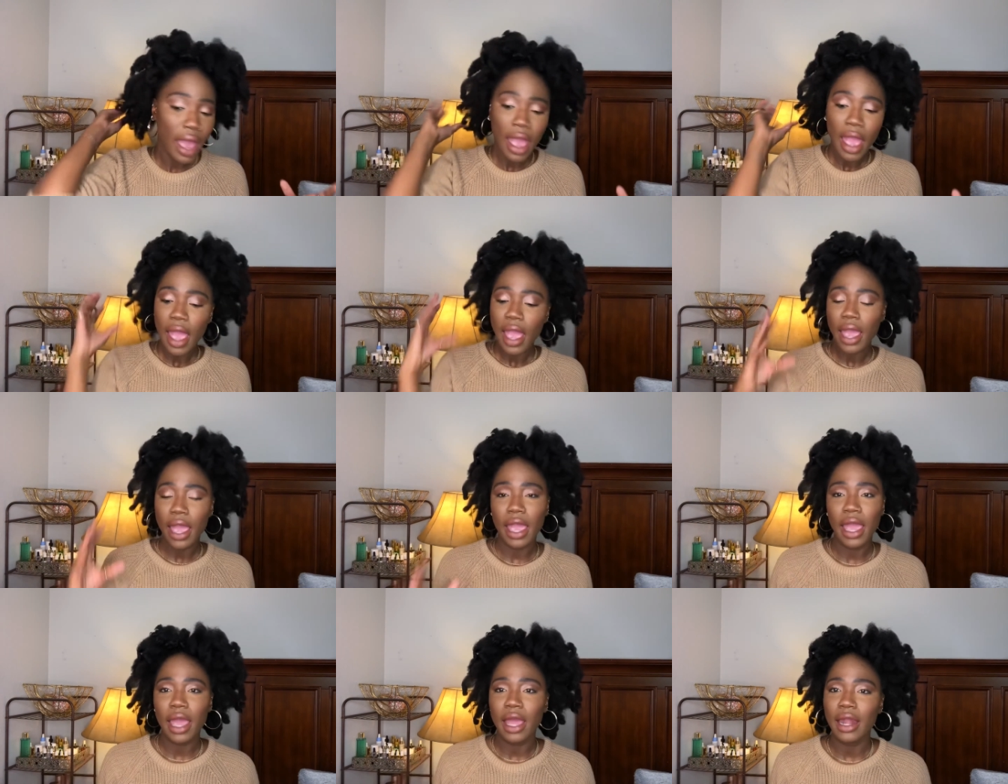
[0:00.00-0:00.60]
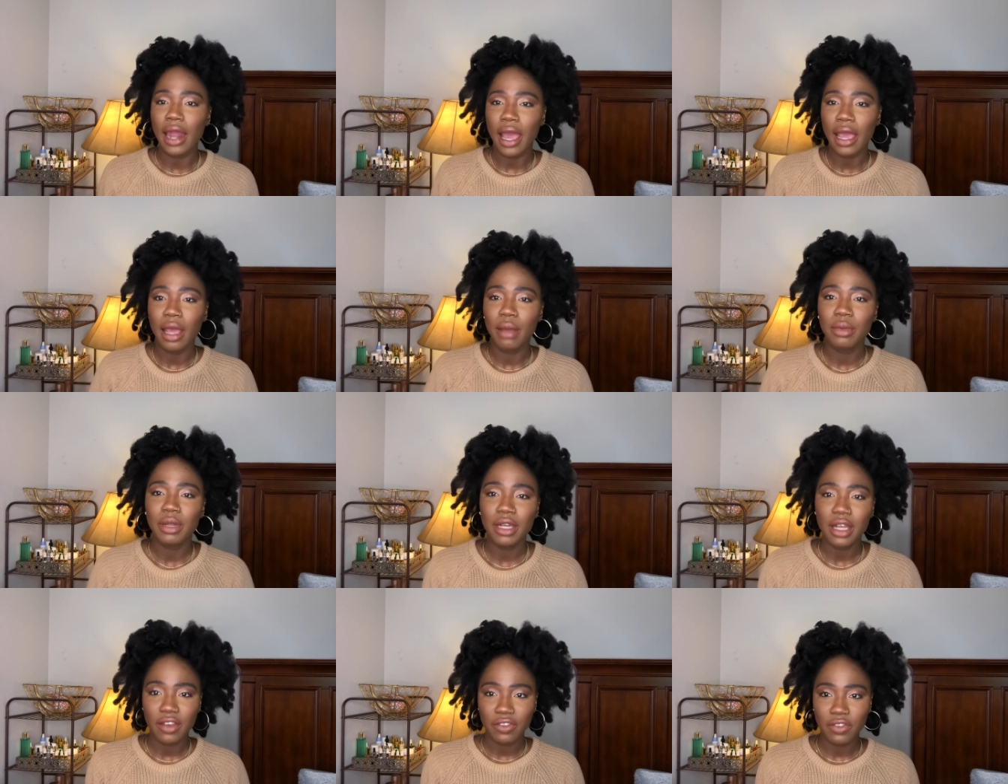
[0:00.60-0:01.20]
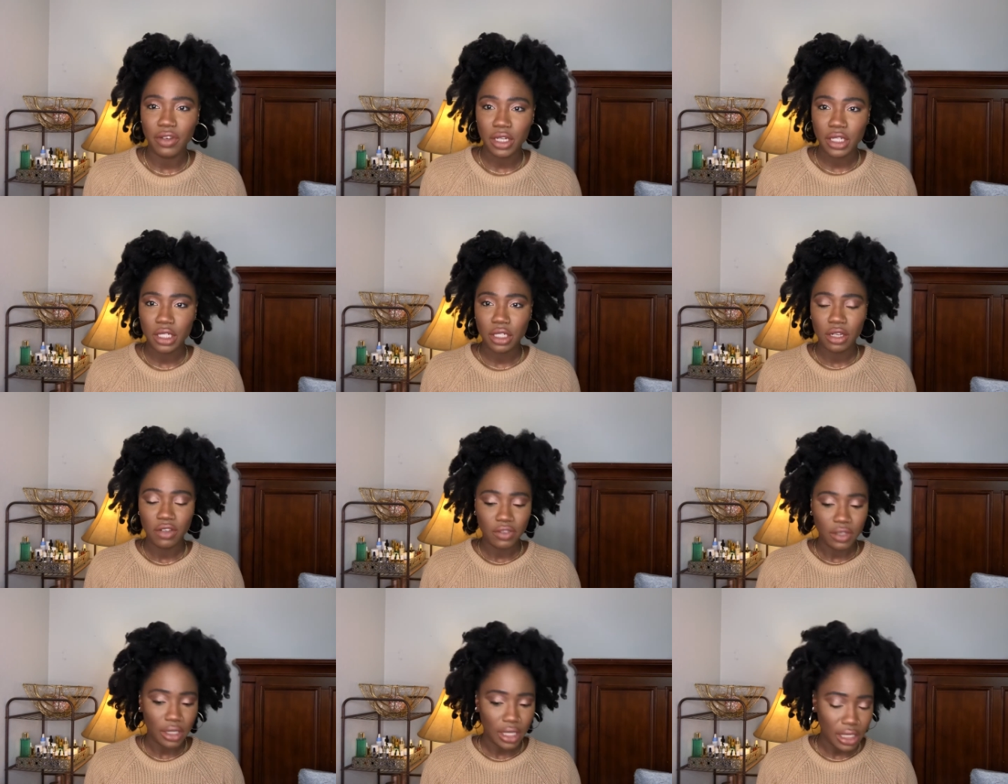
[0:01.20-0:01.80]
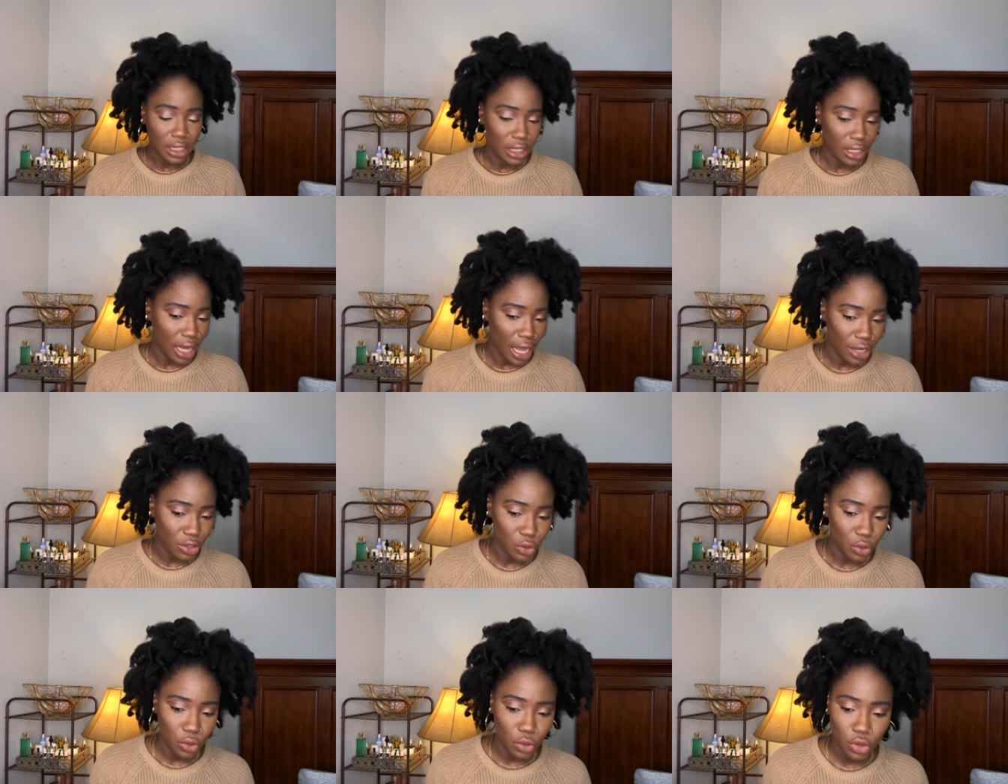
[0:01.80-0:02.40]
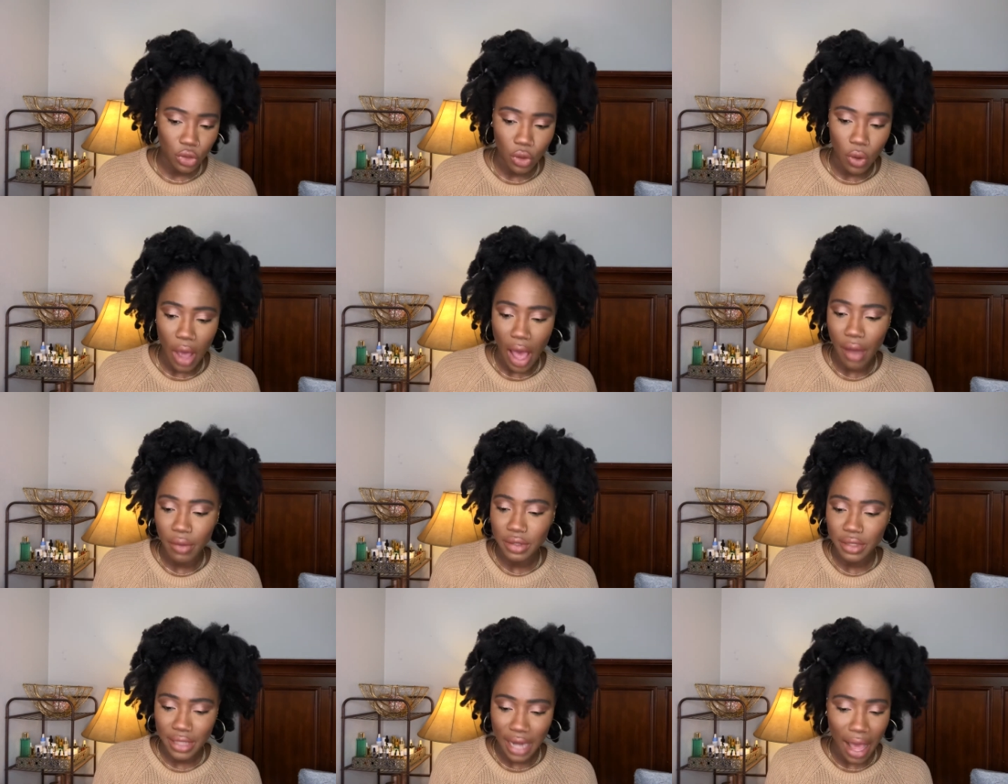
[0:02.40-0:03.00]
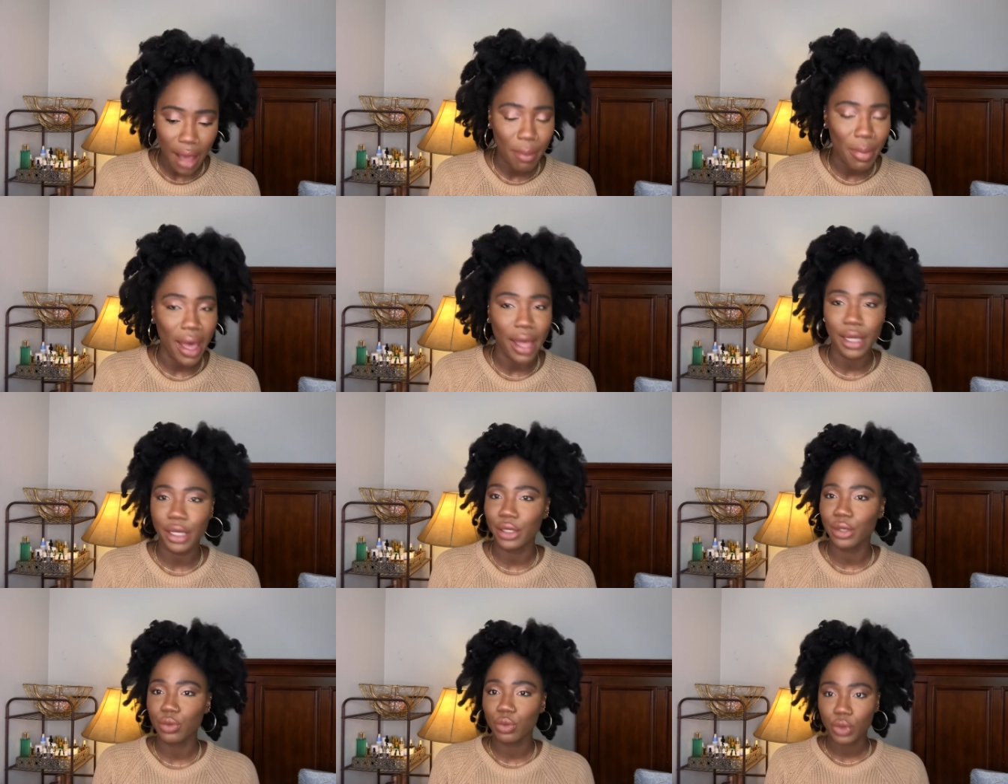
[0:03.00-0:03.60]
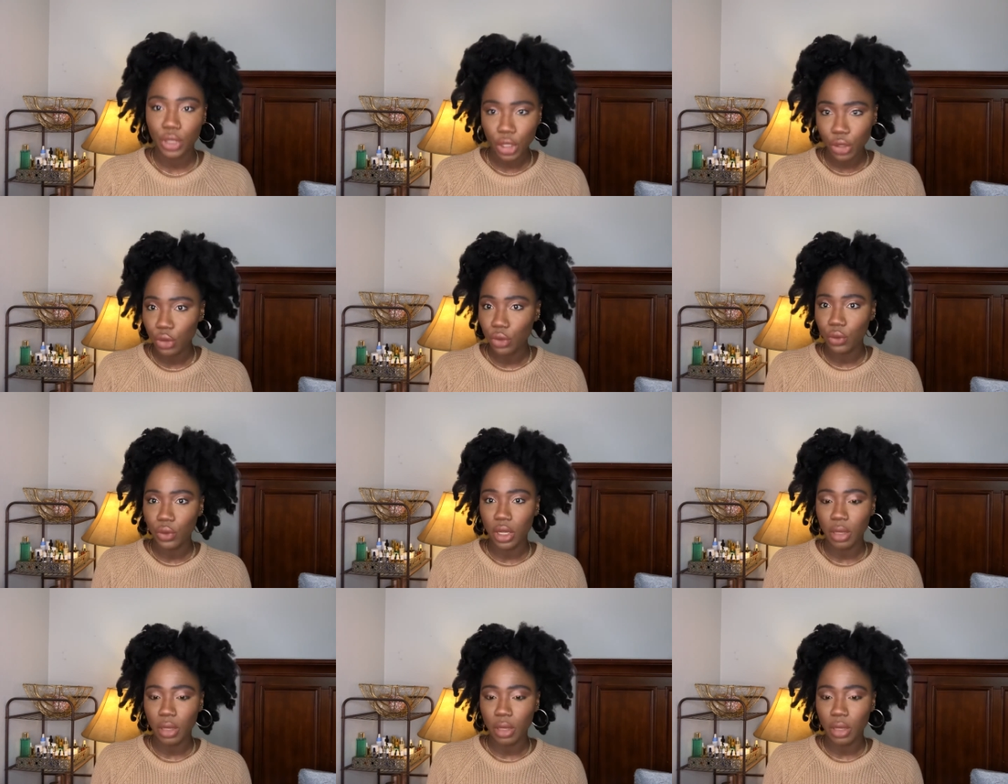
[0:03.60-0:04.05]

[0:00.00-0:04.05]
and I am the definition of a lazy natural, so I was not about to redo it